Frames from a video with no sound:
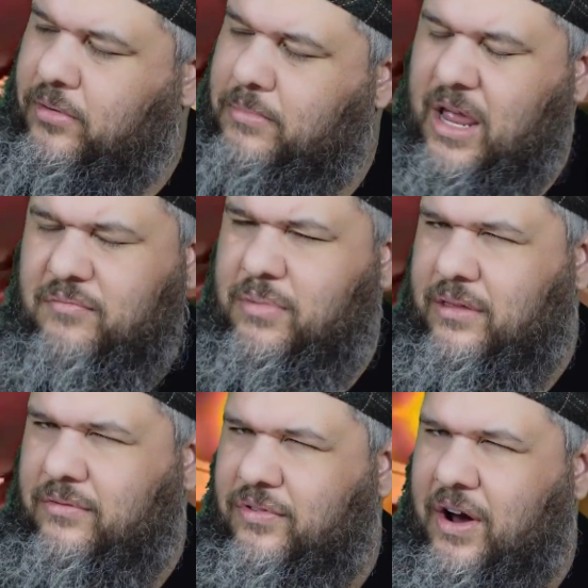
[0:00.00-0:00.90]
may have been
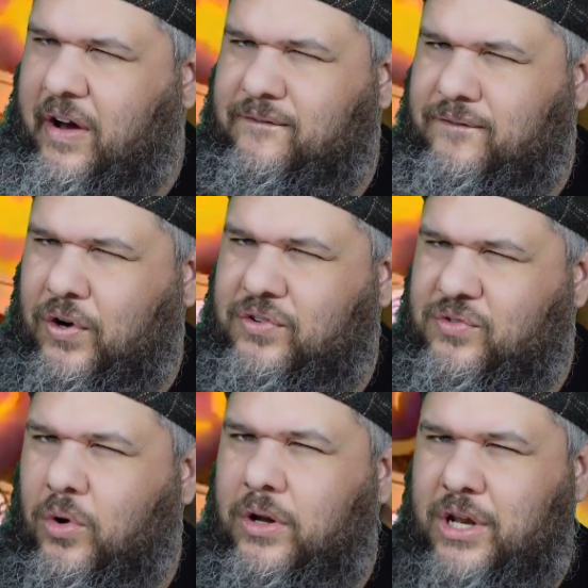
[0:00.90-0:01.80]
the very first
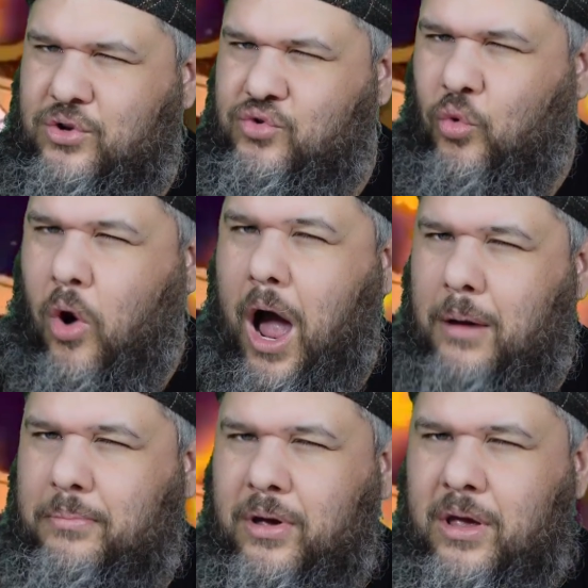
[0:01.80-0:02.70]
one to drop